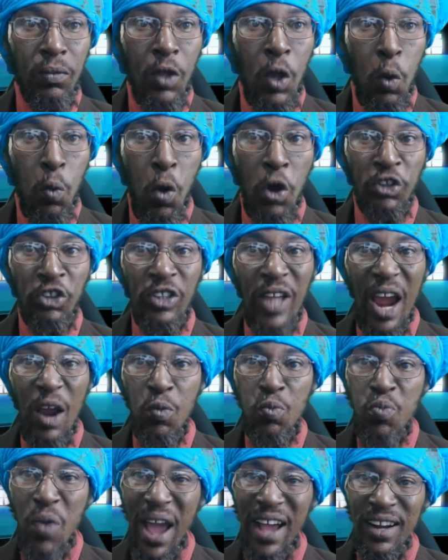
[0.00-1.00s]
was
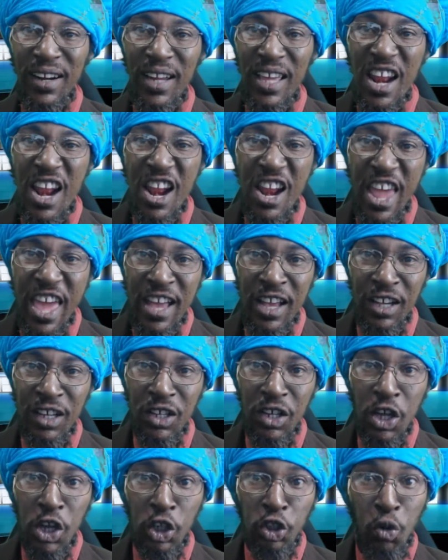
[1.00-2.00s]
directly linked
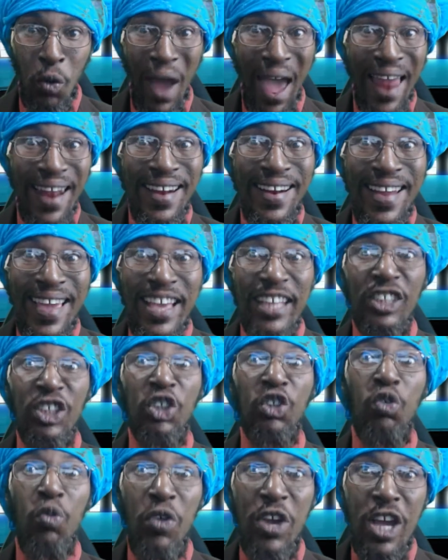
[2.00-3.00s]
to at least
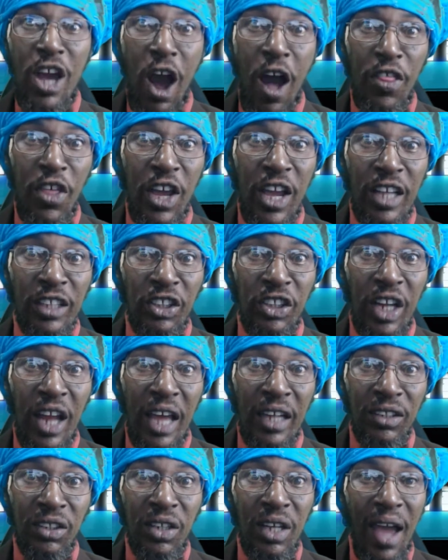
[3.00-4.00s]
3 other
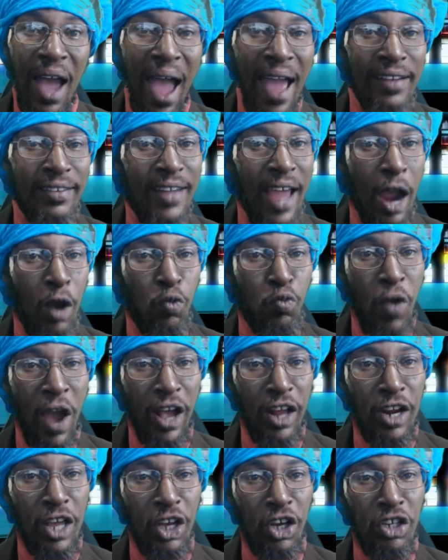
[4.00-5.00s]
incidents and
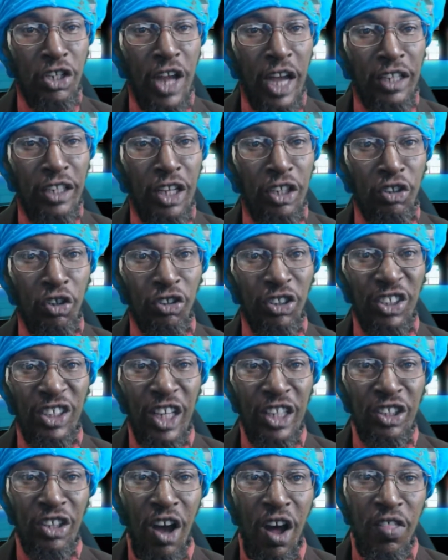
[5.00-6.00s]
directly connected to
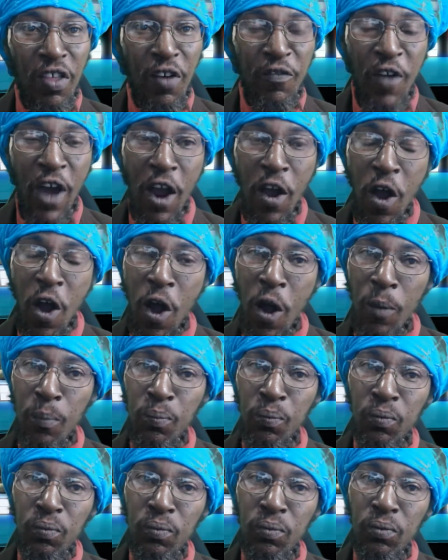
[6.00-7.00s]
6 other firearms.
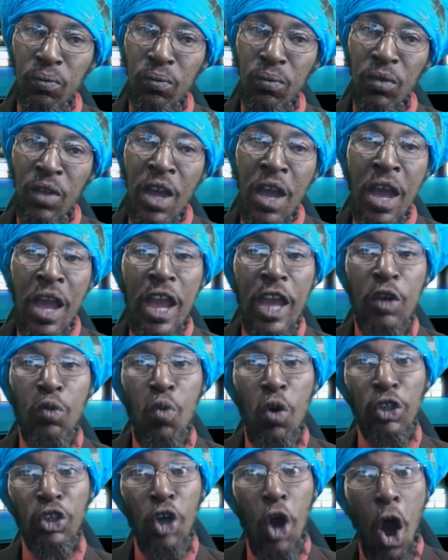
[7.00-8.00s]
It
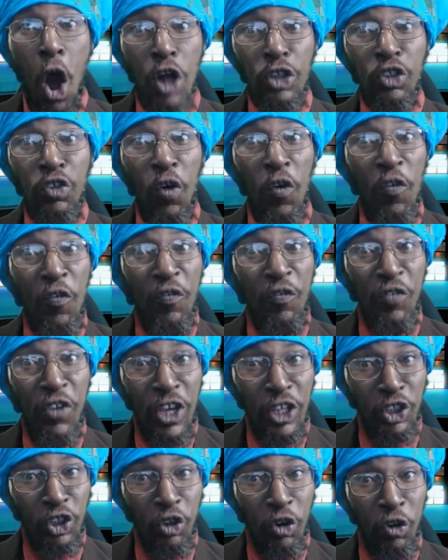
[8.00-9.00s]
was also
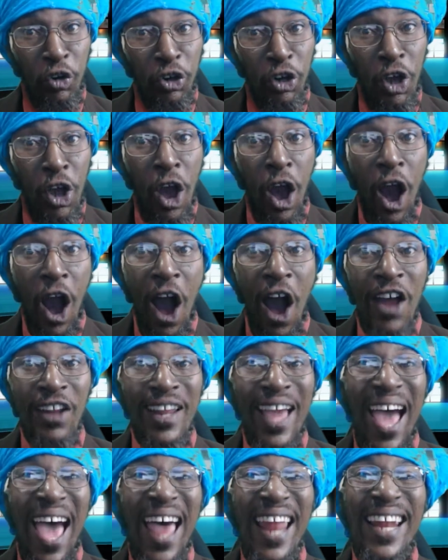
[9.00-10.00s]
featured on
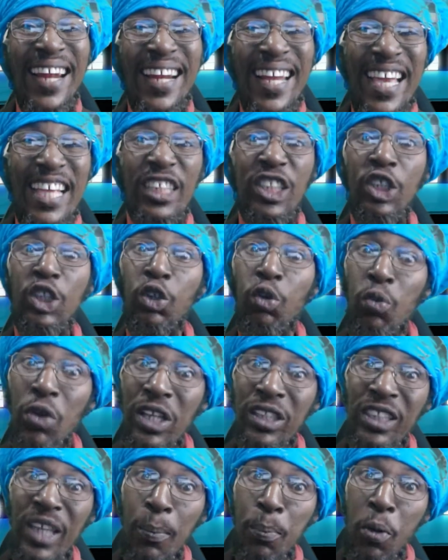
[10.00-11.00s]
at least 3
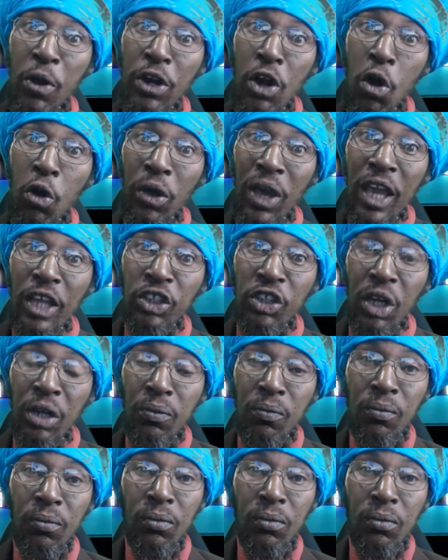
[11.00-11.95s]
separate occasions